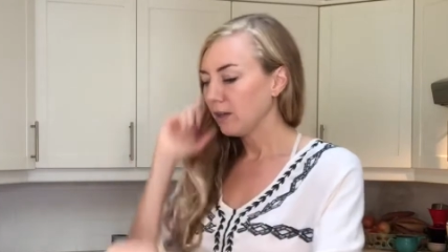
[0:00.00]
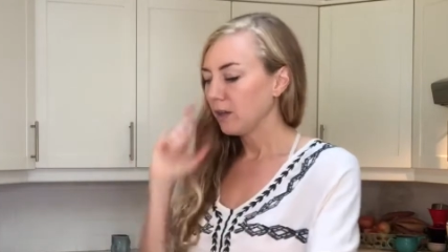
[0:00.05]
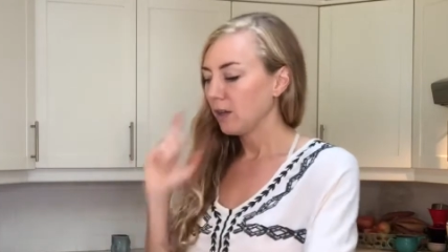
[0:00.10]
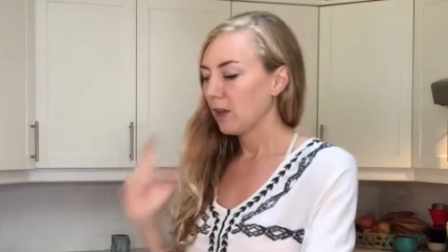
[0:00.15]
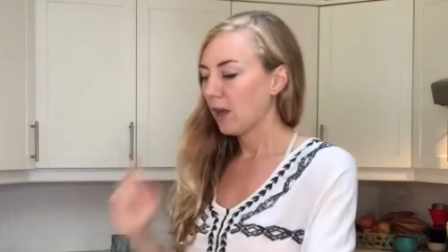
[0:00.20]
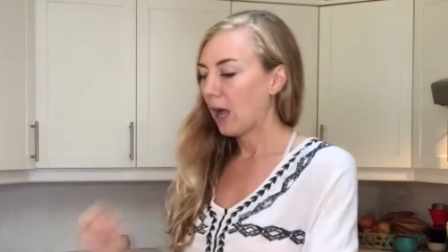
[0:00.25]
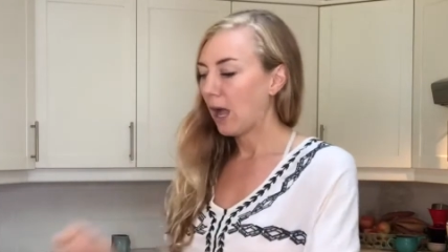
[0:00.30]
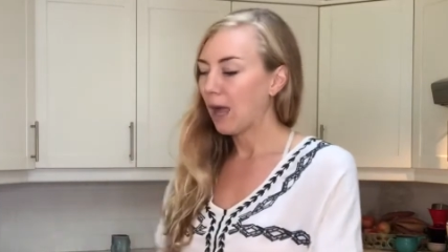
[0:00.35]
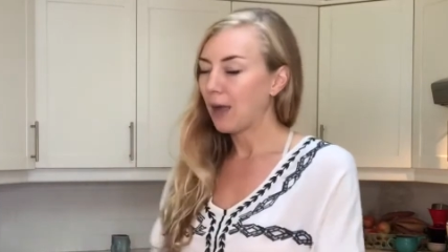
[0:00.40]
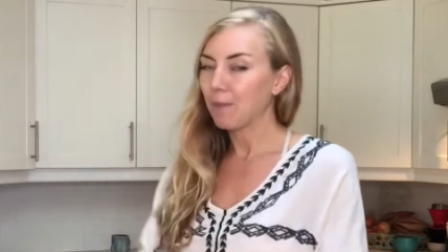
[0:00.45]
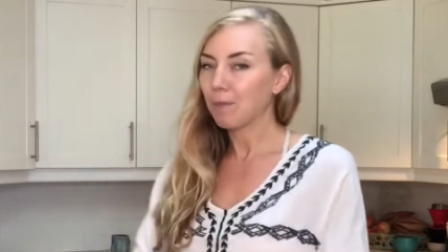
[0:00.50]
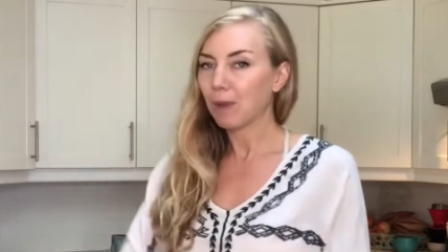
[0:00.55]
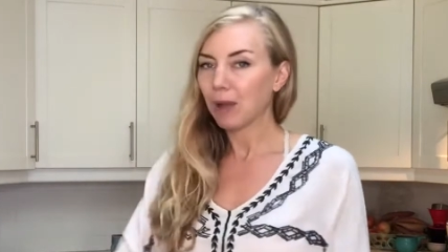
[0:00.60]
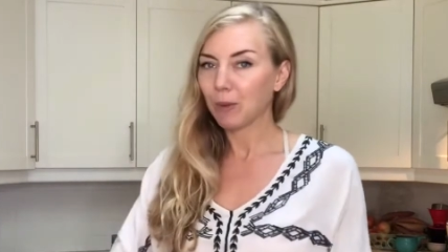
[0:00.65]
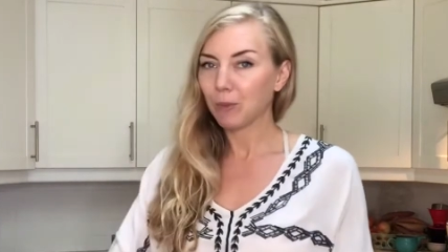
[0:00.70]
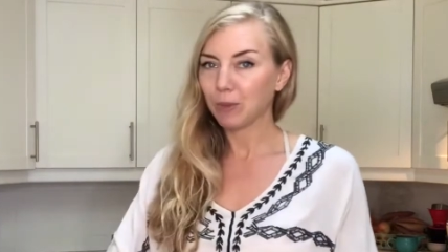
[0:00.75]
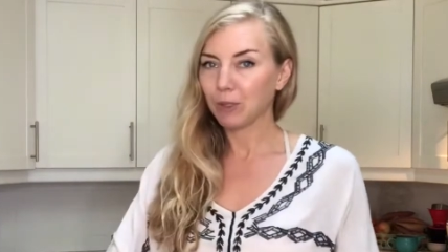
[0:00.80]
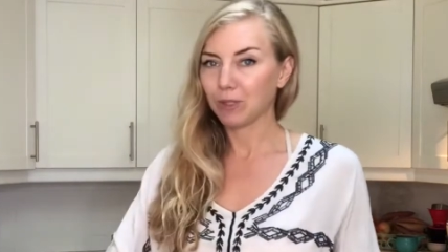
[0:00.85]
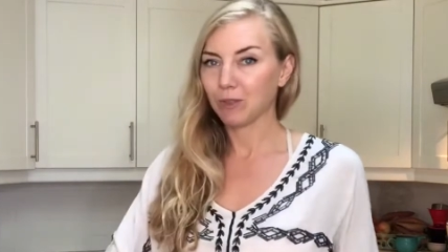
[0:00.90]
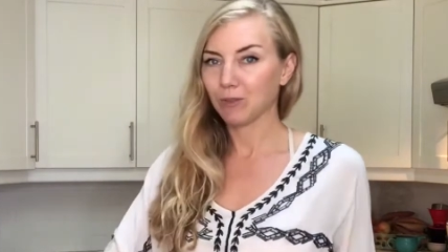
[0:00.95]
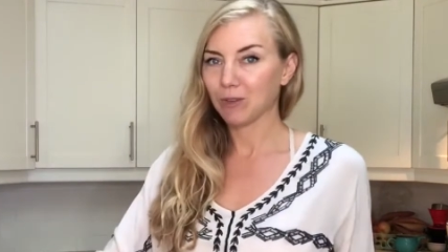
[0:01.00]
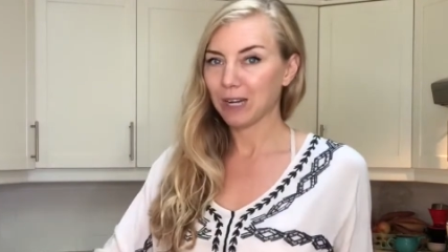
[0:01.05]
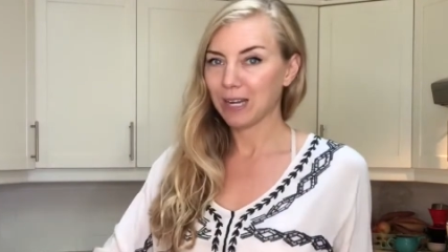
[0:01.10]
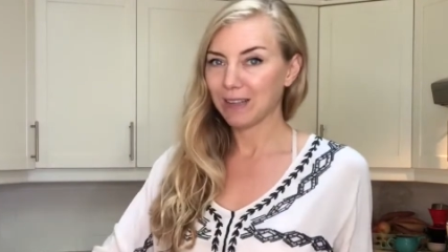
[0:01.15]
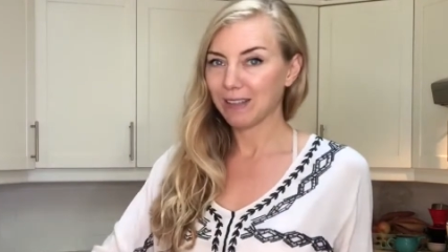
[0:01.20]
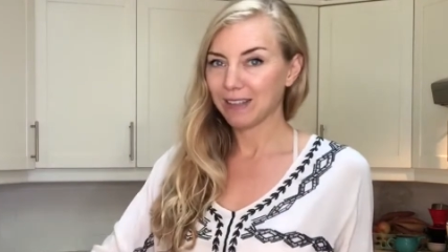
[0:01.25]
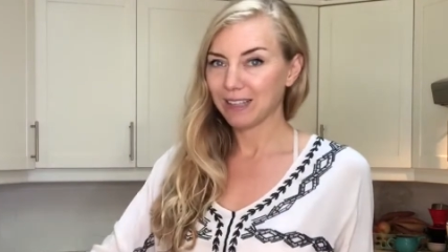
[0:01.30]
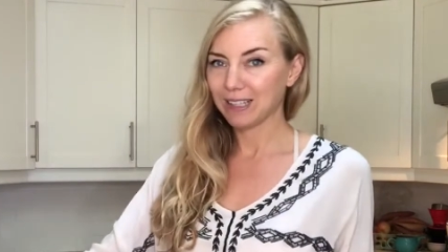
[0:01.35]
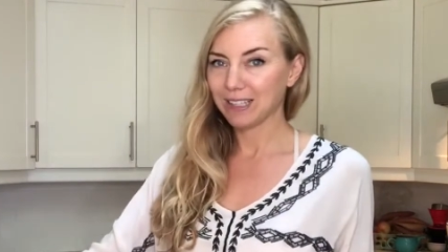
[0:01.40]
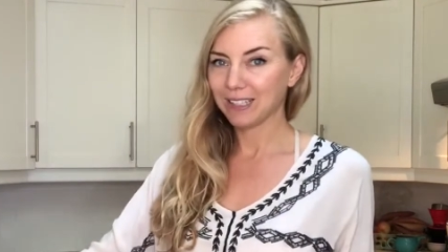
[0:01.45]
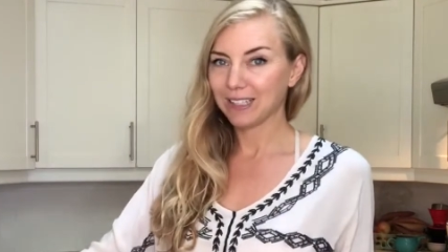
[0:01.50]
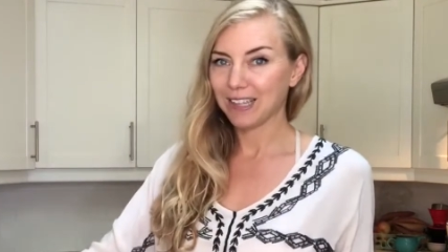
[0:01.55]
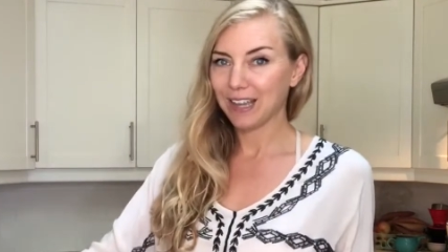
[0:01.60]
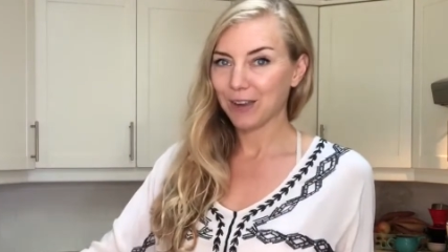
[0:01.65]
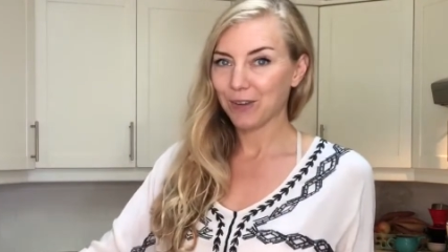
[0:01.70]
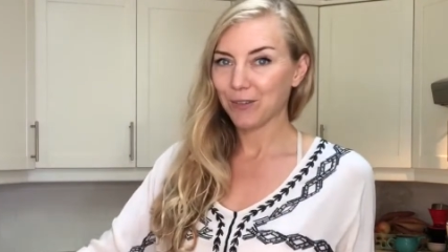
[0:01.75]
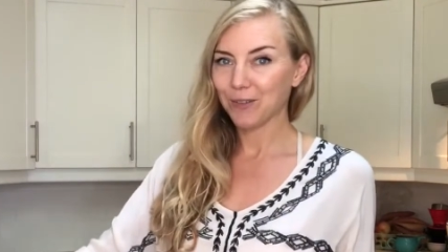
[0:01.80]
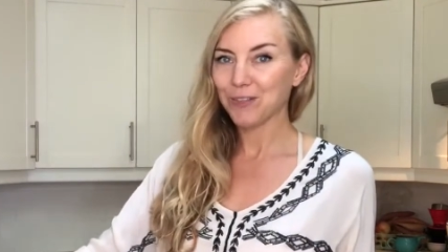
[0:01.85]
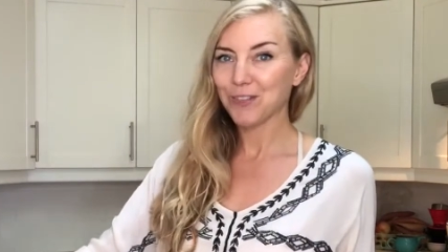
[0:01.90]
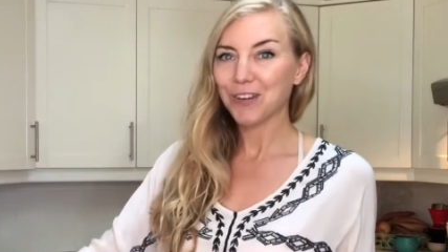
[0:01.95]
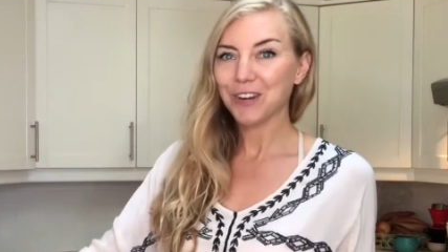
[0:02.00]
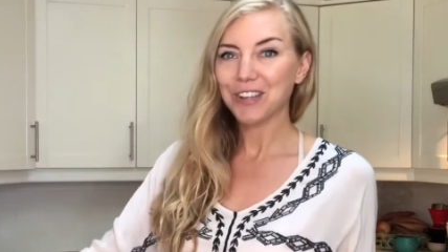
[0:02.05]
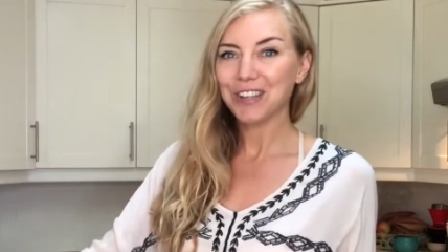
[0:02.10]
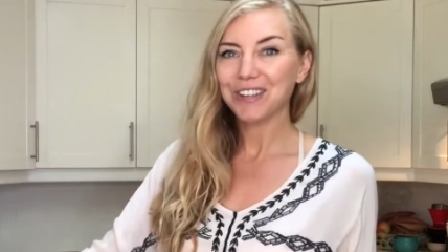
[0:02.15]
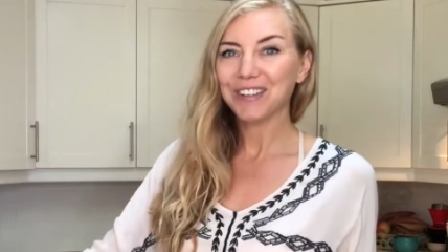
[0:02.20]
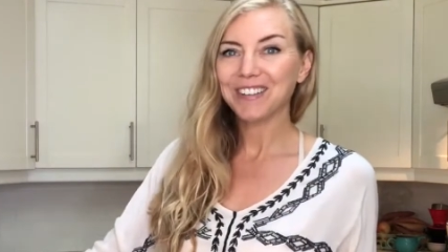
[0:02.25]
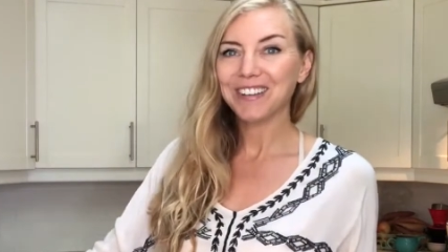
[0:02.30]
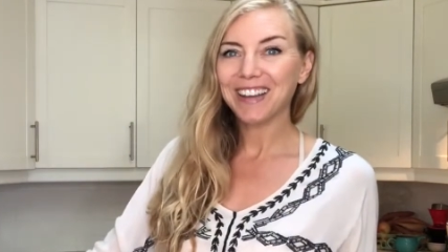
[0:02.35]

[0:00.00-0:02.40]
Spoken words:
I will write this out for you